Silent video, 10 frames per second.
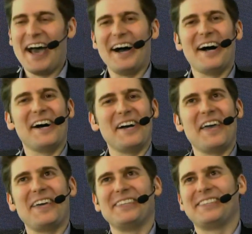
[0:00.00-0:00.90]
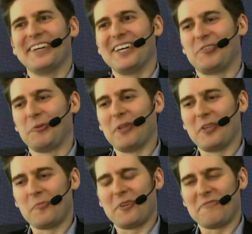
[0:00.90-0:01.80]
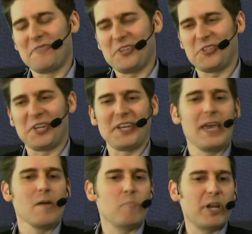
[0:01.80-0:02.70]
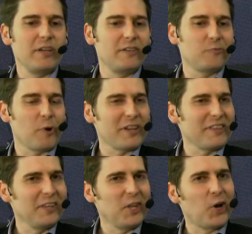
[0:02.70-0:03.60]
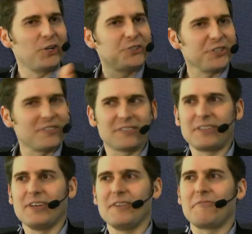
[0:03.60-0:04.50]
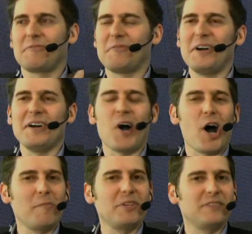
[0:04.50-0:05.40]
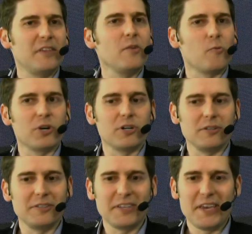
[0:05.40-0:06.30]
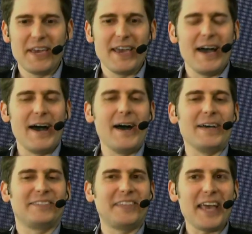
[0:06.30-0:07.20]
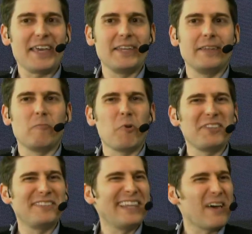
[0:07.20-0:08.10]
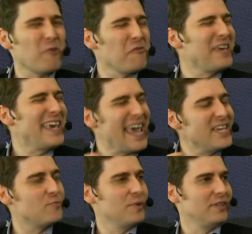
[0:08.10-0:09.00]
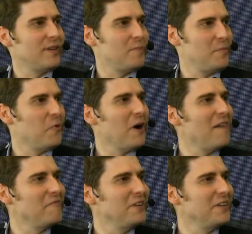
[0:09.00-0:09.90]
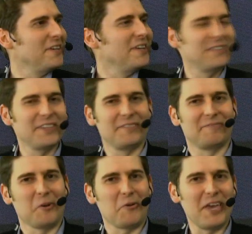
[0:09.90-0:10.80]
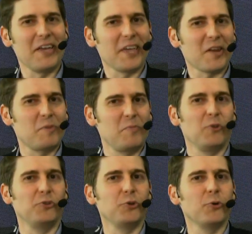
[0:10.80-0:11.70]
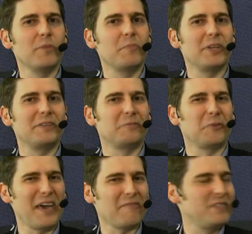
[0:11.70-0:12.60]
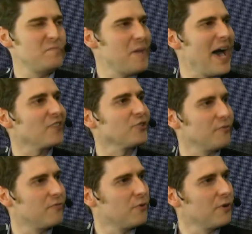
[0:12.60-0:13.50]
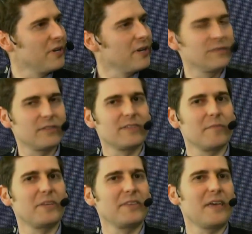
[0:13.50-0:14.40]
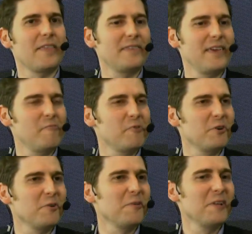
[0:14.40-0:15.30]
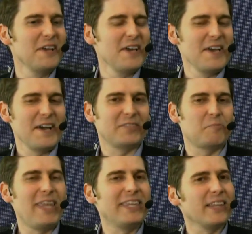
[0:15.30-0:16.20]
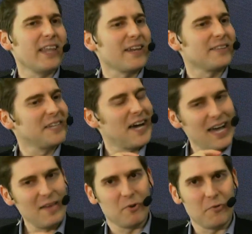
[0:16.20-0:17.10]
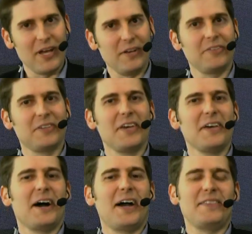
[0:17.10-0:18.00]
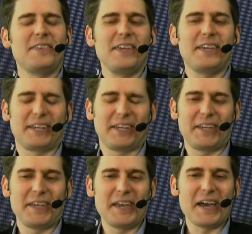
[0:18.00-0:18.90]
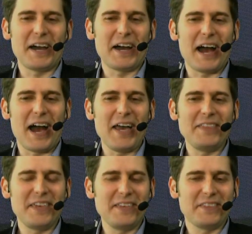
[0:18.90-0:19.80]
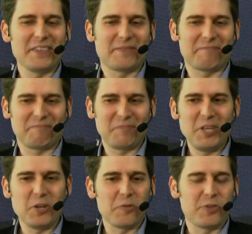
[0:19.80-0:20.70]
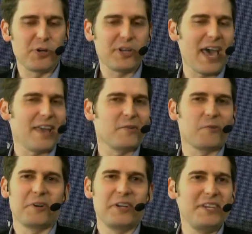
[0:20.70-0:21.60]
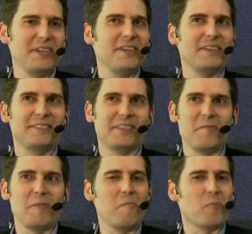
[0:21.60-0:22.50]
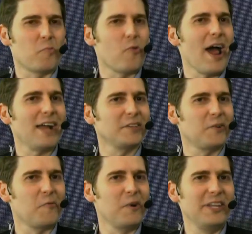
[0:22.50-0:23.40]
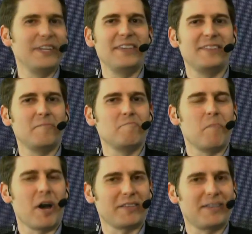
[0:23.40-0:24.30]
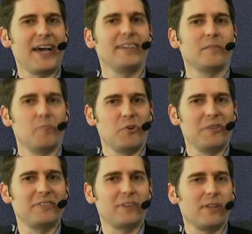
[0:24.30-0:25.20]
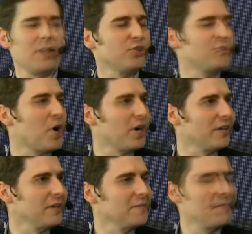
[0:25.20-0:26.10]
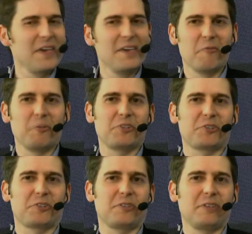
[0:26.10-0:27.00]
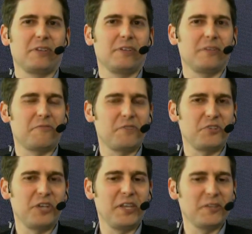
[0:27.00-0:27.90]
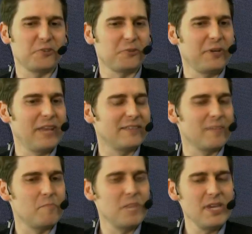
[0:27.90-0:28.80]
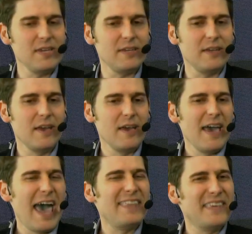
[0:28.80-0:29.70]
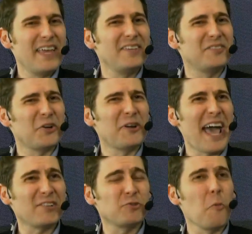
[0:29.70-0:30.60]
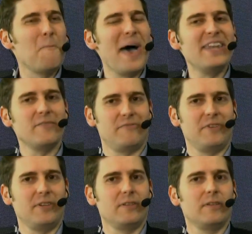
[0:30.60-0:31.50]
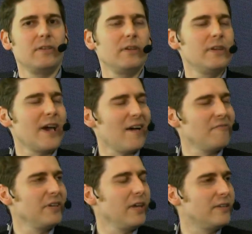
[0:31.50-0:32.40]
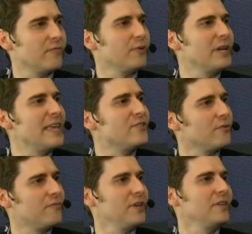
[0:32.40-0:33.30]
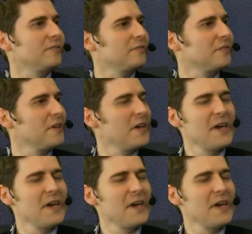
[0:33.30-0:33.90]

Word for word: Uh, and uh, do a little bit of fishing. But it is one of the largest uh, uh hobbies in the world. Uh, second, what is the level of engagement that people have in it? Is it okay, a lot of people do it, but do they have deep passion for it? Is it something that they will spend a lot of time around? I think, I think the you know third category is a, a more practical one. Is it monetizable? Is it a large market? Which the, the fishing industry ends up being. And then is there an actual benefit in having a different interface?